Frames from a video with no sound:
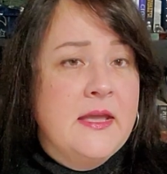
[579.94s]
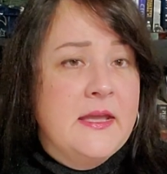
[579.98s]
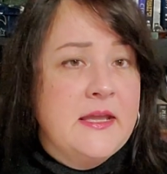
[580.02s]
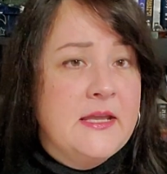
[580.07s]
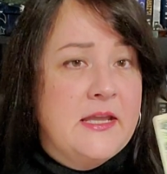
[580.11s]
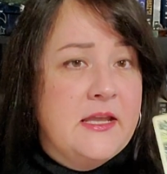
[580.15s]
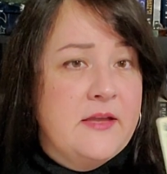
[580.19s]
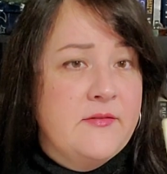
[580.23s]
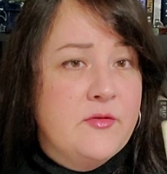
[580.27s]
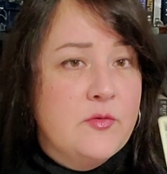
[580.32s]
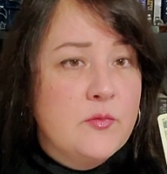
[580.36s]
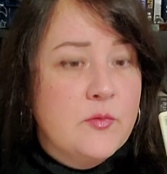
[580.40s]

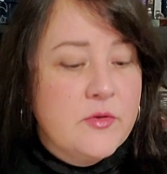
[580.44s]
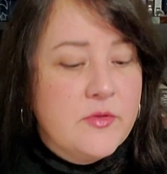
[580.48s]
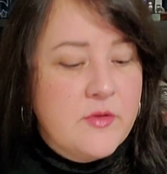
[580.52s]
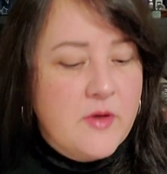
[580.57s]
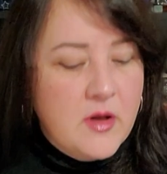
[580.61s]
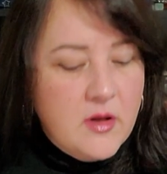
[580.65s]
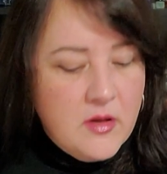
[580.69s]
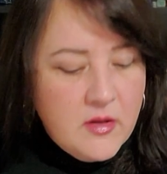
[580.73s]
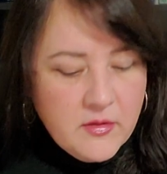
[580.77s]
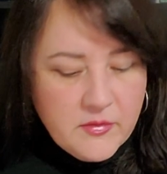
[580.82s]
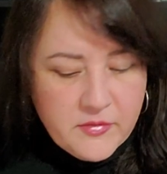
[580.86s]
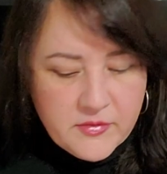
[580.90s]
even with
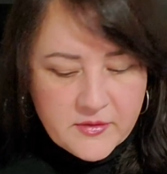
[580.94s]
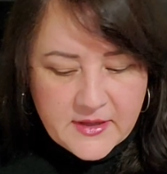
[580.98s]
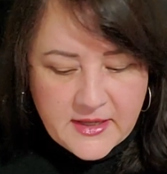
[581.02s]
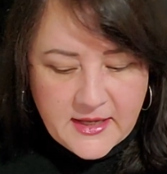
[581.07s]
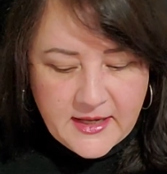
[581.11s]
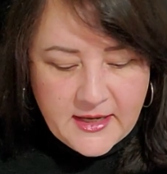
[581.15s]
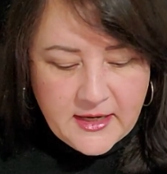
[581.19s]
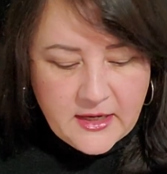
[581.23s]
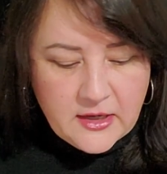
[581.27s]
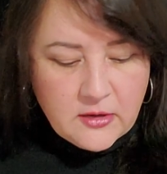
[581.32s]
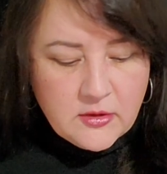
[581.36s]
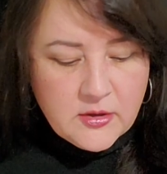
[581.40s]
all the
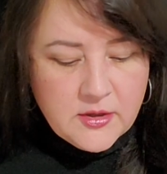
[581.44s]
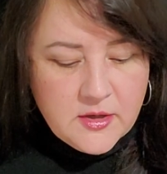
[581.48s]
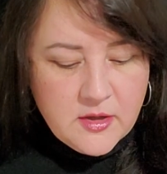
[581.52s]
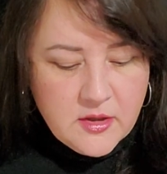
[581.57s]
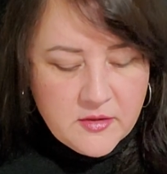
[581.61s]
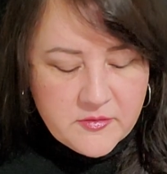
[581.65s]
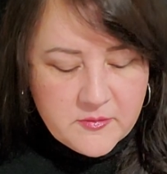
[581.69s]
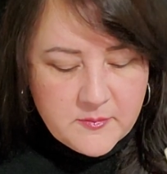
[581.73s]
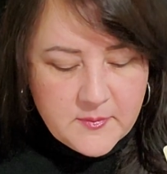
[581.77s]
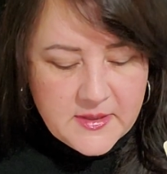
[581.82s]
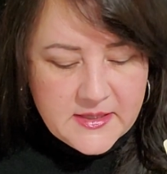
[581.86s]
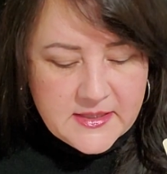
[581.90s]
care and all
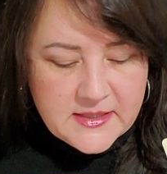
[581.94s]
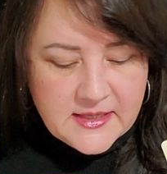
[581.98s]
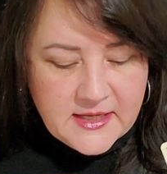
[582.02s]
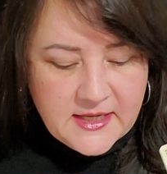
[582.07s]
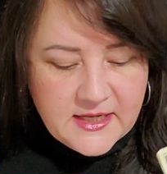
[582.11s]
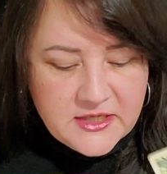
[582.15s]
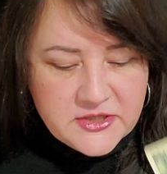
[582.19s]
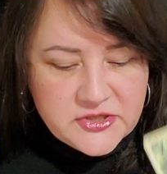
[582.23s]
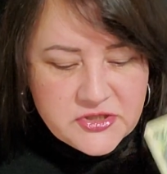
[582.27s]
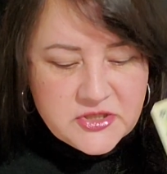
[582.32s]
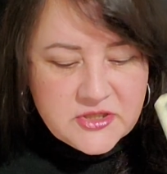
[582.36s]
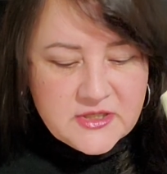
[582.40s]
the
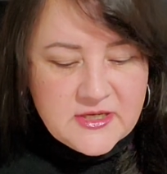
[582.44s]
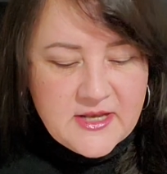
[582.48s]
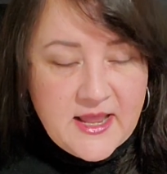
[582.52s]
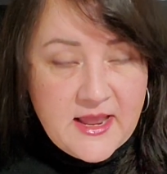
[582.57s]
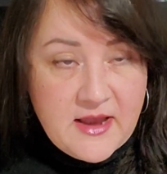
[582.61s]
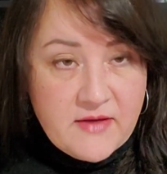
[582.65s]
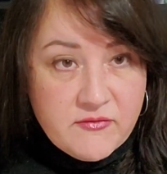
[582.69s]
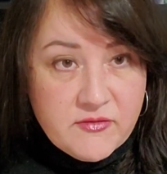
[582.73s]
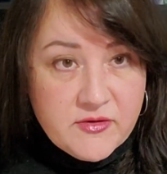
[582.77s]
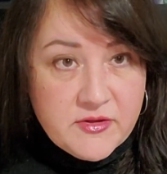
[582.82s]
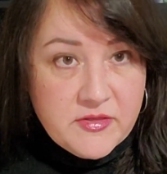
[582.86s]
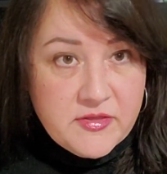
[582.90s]
medication,
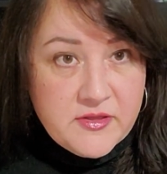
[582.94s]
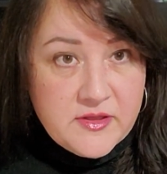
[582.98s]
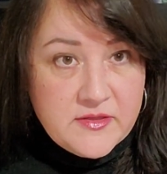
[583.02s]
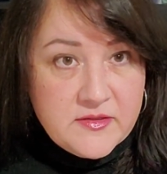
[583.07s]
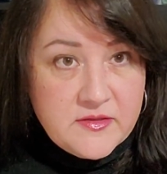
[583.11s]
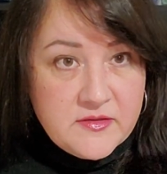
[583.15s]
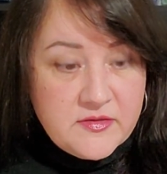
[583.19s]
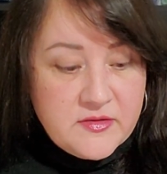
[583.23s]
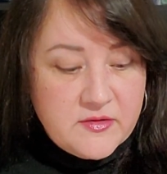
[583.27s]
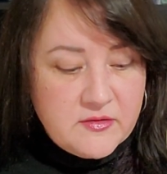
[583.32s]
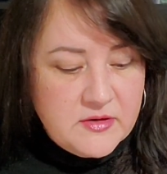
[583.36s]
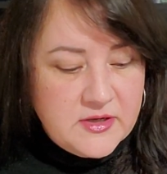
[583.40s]
everything
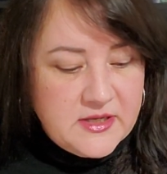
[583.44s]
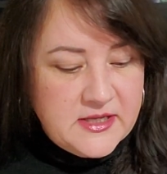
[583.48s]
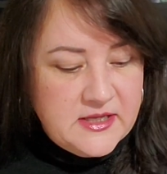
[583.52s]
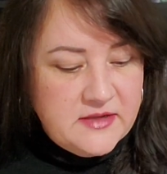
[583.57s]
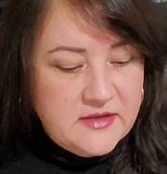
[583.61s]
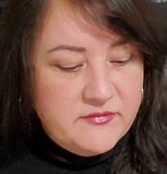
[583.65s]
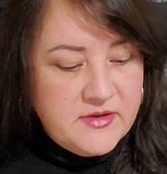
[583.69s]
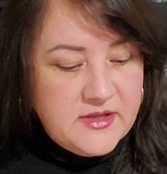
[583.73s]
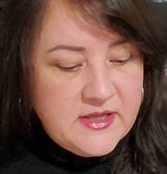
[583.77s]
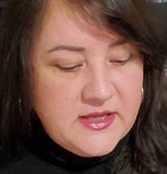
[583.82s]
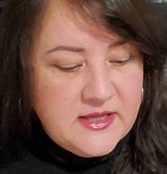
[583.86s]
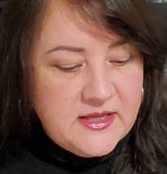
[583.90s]
that they're
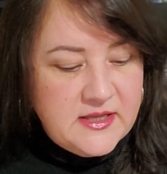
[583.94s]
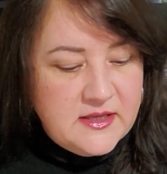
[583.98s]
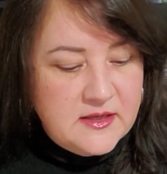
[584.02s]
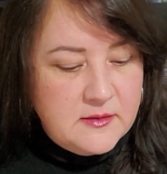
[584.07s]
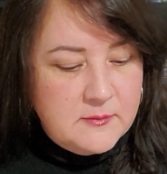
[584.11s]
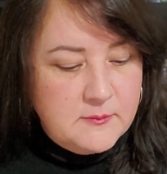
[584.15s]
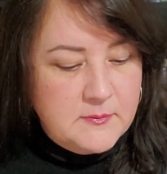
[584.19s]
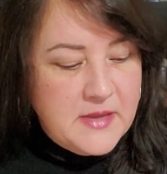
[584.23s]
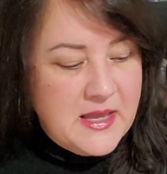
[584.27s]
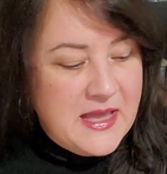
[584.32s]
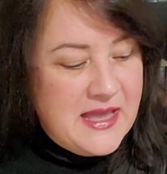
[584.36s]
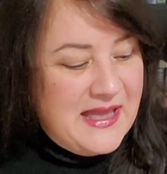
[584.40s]
giving
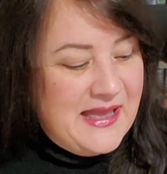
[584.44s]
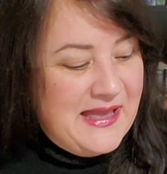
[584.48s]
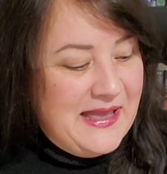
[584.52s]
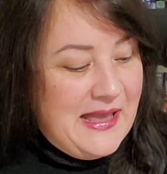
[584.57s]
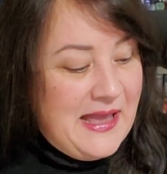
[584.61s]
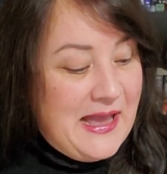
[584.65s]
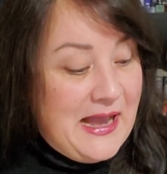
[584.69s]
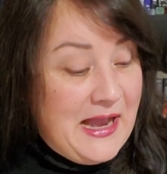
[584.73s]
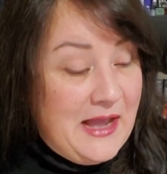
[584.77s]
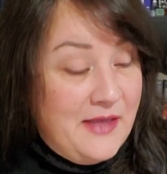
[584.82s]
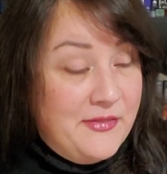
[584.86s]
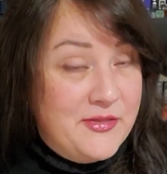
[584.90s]
him,
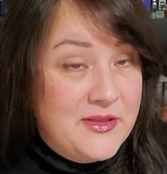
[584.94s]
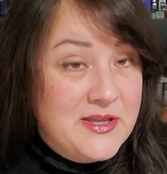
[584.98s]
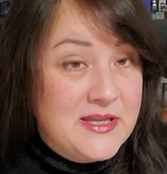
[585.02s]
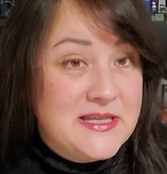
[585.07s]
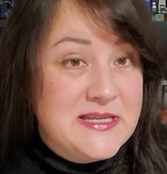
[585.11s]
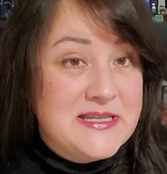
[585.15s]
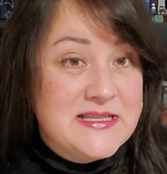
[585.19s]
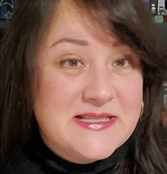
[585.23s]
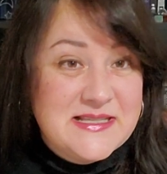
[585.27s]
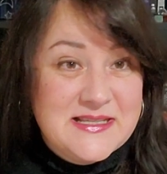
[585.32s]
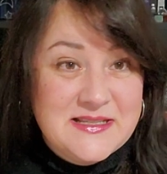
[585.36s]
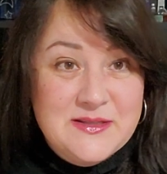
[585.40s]
I think
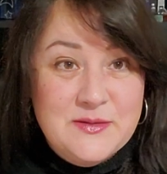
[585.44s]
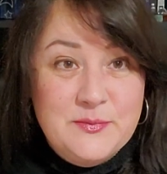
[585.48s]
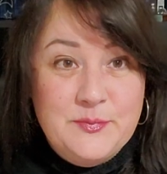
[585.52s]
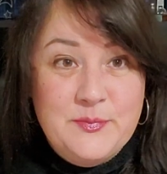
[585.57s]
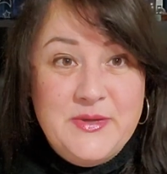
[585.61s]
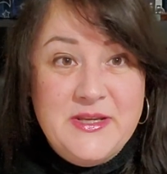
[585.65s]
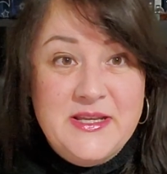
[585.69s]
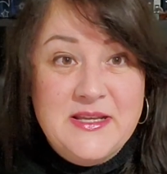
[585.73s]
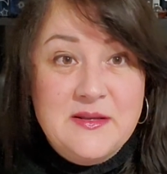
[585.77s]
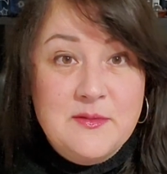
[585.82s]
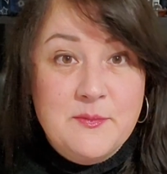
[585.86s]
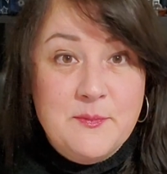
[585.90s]
he's going to
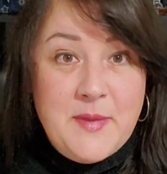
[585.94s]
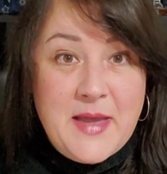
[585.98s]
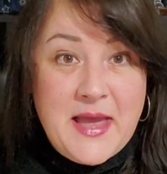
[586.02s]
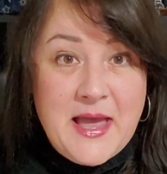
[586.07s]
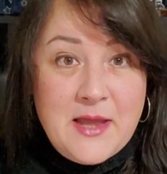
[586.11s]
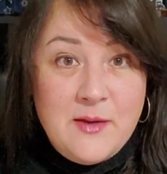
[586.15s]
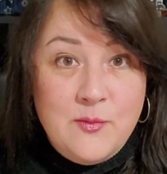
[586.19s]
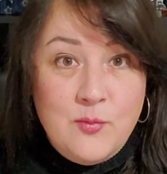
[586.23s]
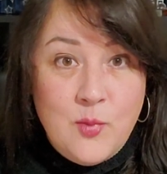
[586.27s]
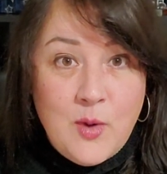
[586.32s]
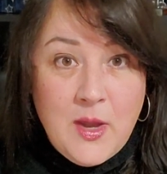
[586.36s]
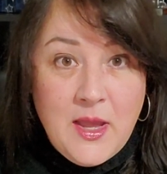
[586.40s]
be in a
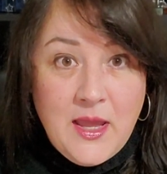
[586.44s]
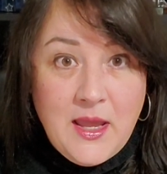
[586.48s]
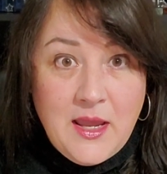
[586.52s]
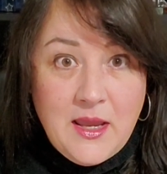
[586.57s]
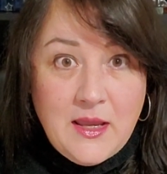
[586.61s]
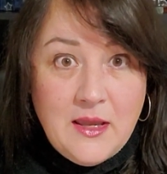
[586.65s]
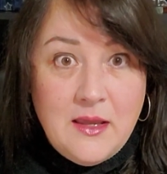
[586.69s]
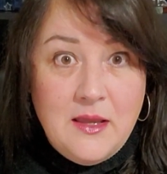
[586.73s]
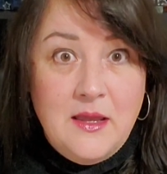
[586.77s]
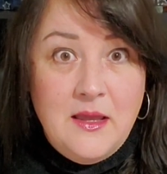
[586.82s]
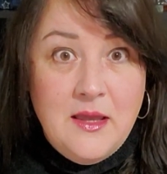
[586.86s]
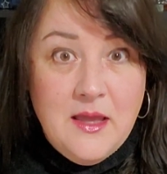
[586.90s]
bad
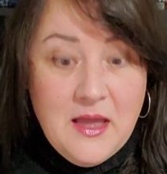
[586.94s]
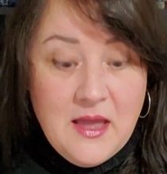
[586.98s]
way.